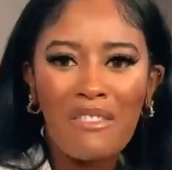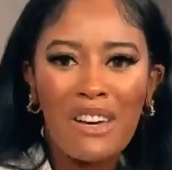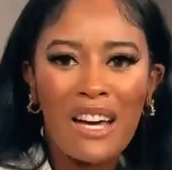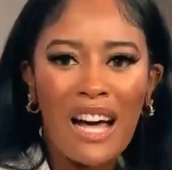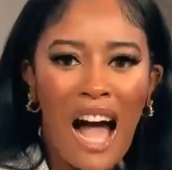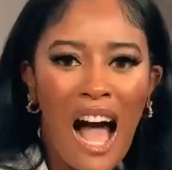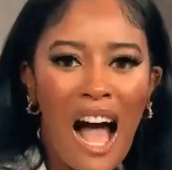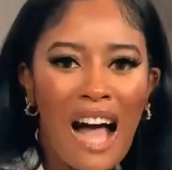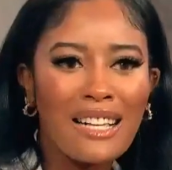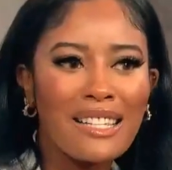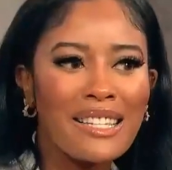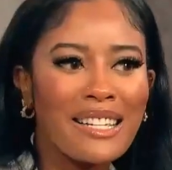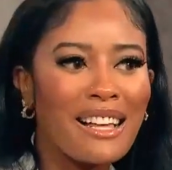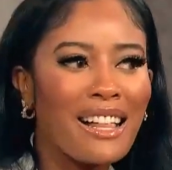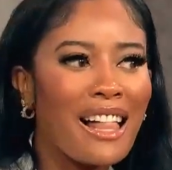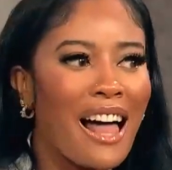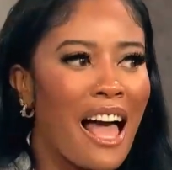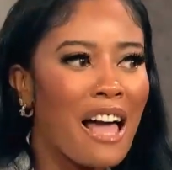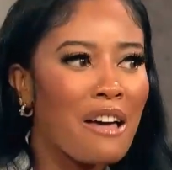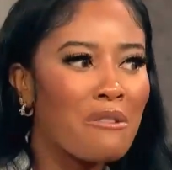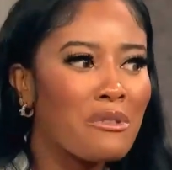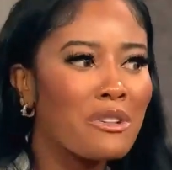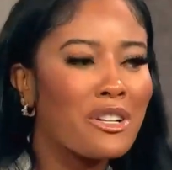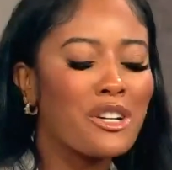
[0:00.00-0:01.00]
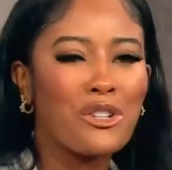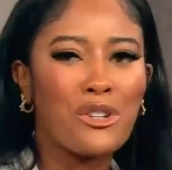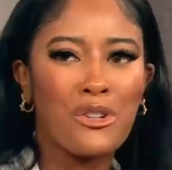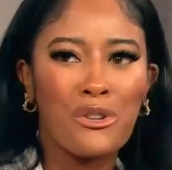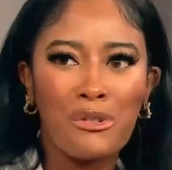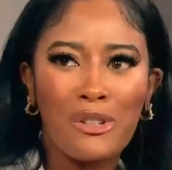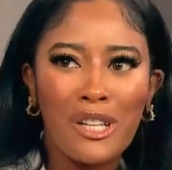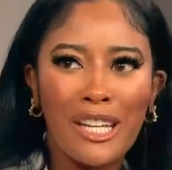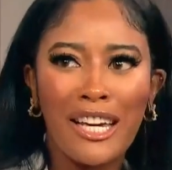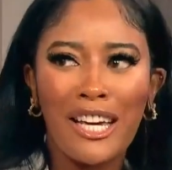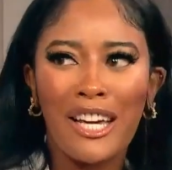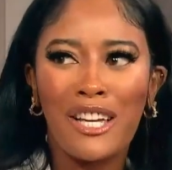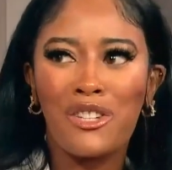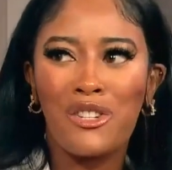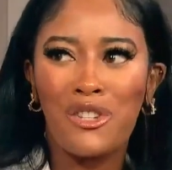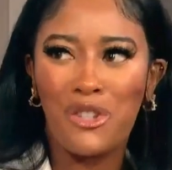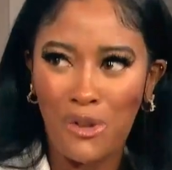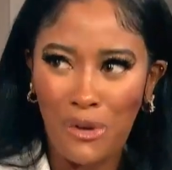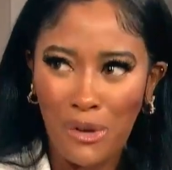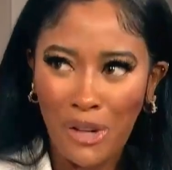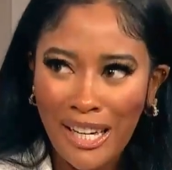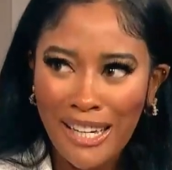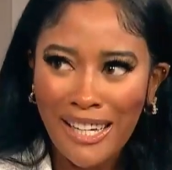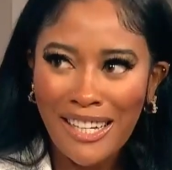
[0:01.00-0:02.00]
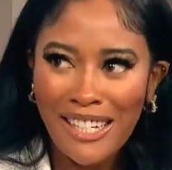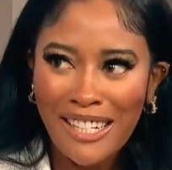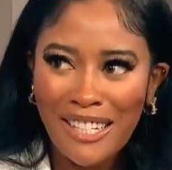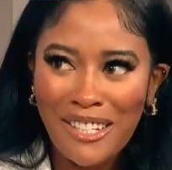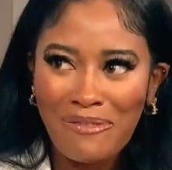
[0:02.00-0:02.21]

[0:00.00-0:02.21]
a cocktail, I want to truly enjoy it.